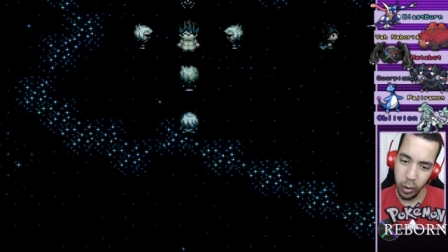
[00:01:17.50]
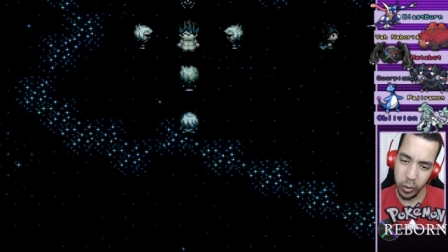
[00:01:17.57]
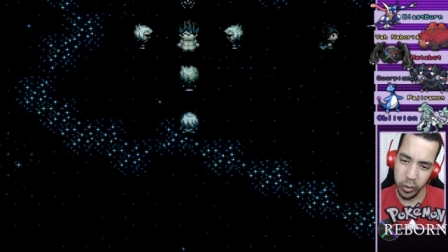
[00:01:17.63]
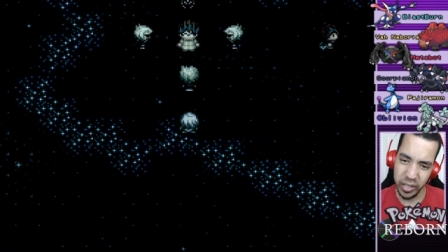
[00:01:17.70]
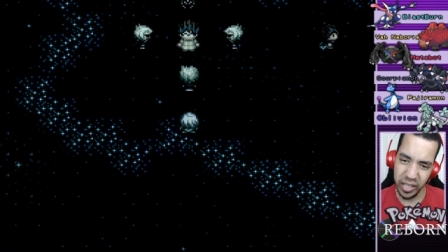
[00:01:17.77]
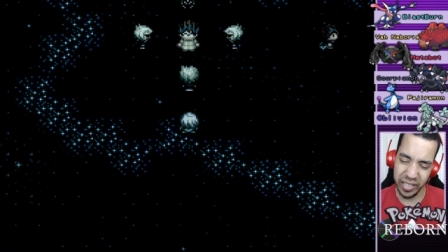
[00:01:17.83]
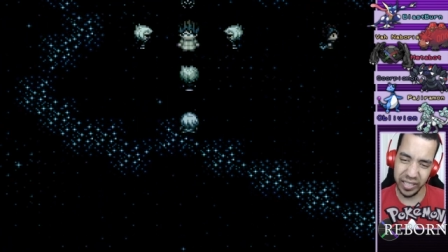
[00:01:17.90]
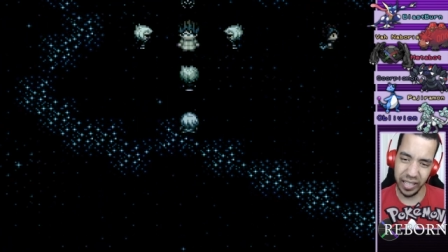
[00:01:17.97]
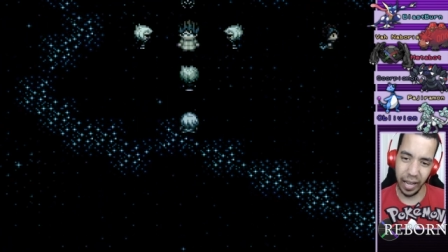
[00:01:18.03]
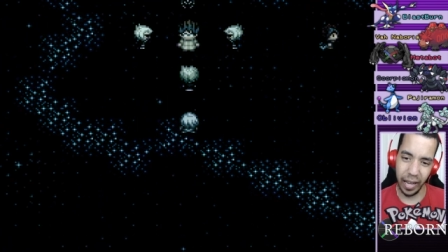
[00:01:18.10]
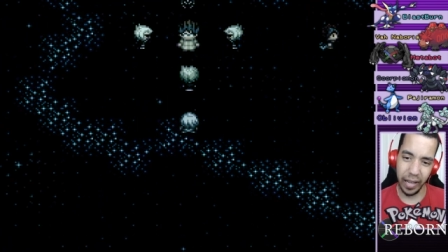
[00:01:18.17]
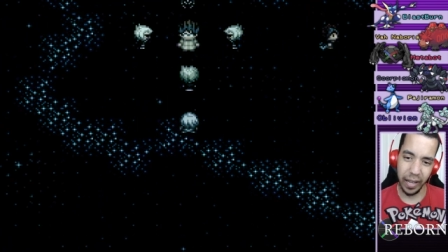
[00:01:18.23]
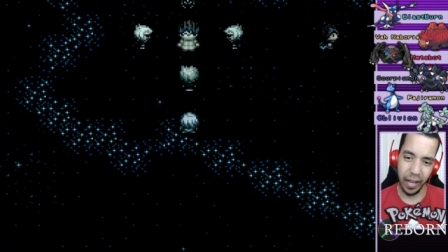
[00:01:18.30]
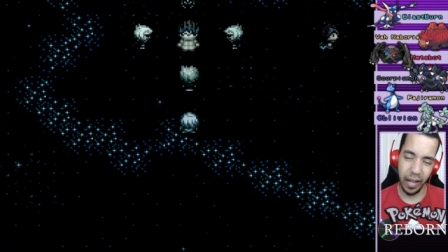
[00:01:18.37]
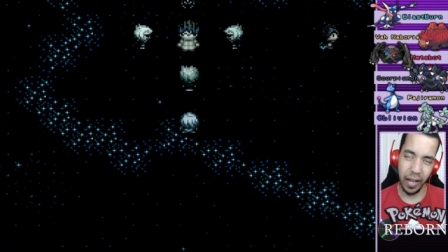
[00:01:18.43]
Who's this
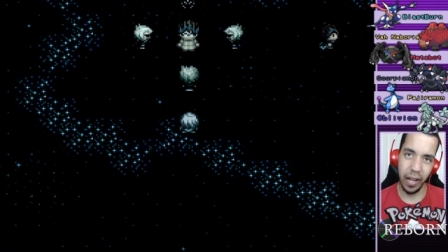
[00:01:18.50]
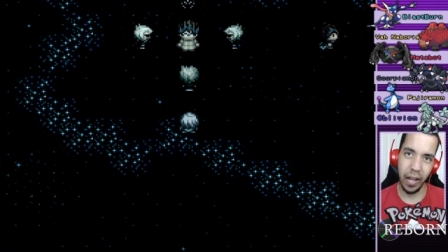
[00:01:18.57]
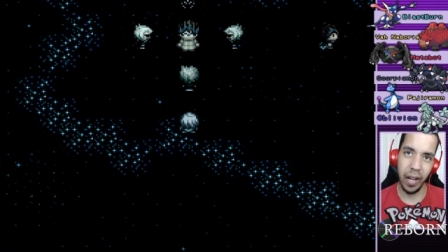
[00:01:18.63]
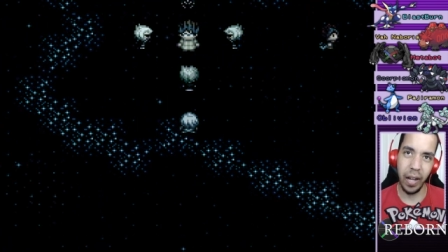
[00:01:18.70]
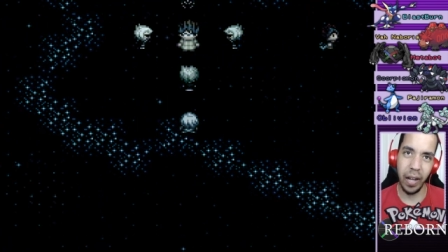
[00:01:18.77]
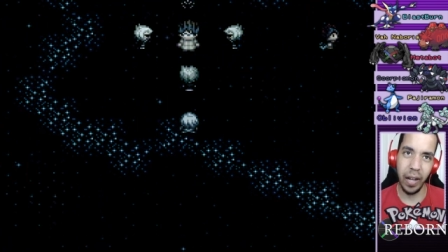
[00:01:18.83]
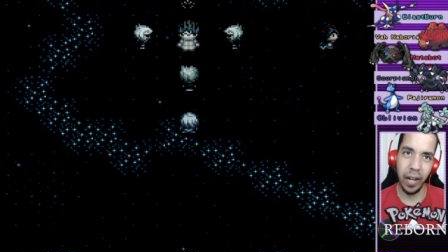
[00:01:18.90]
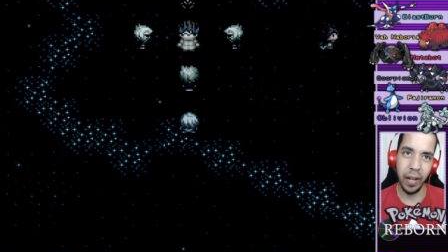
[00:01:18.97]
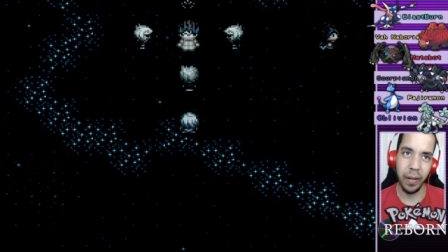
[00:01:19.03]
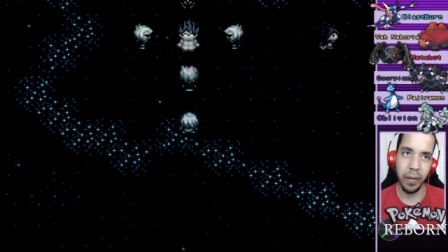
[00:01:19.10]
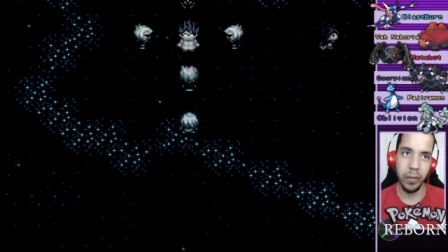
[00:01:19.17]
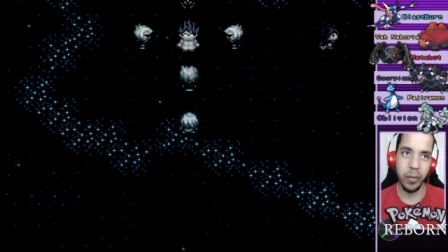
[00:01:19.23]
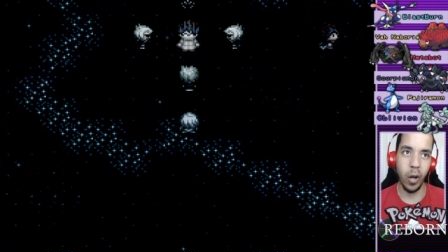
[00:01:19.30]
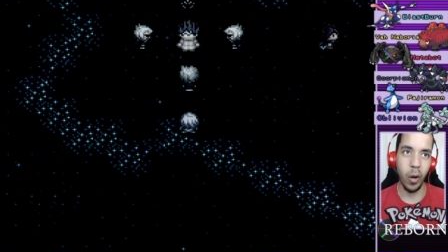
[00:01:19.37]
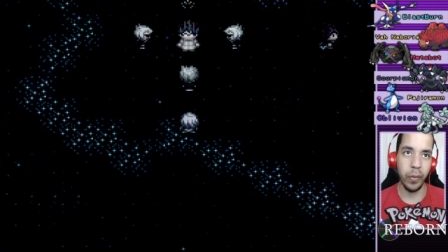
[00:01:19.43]
guy? Uh,
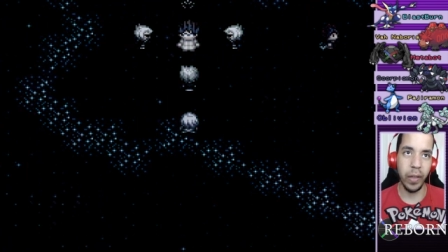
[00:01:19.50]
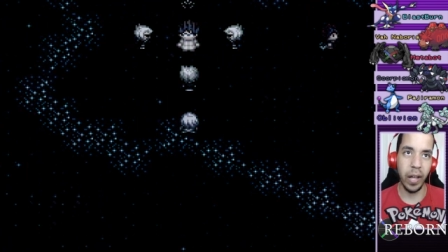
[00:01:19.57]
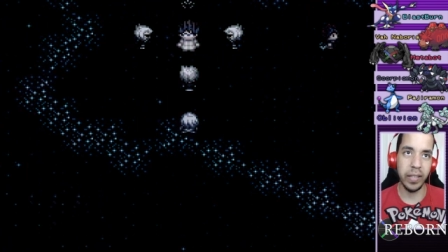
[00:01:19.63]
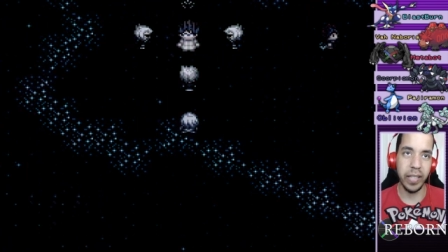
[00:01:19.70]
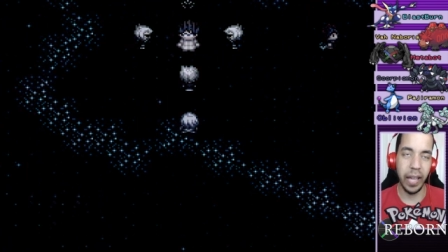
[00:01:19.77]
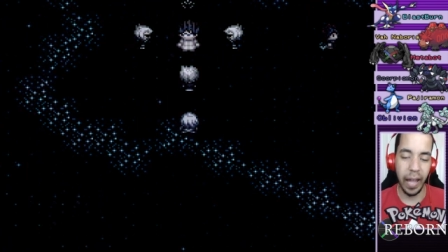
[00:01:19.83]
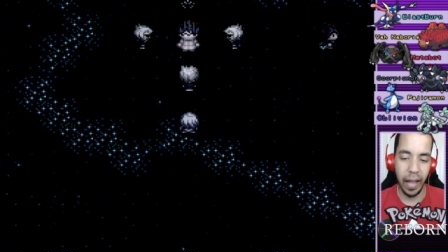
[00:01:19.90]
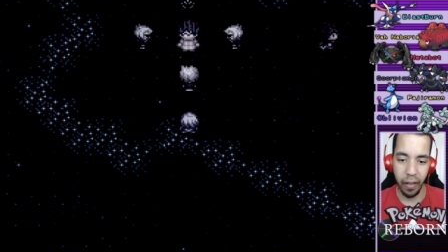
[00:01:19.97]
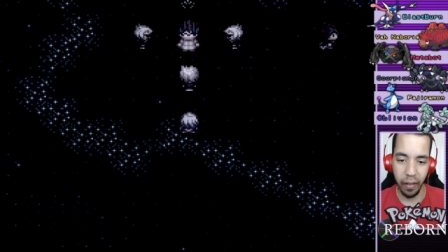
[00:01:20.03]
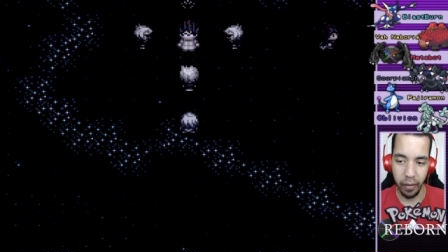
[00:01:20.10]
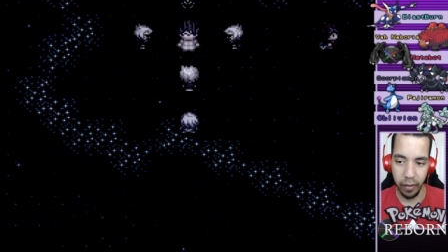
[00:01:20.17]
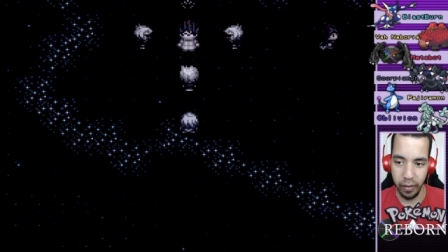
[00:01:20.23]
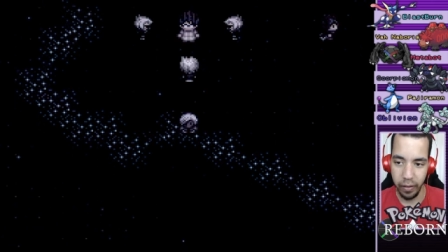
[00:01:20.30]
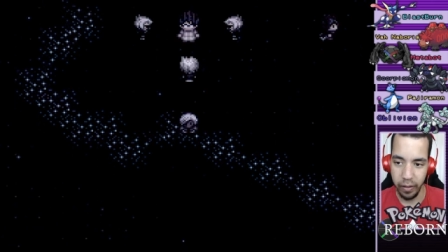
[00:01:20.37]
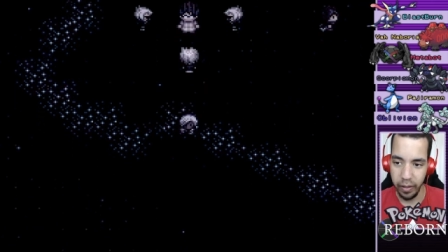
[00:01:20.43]
no, that's
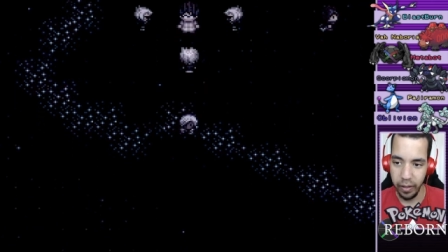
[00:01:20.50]
L,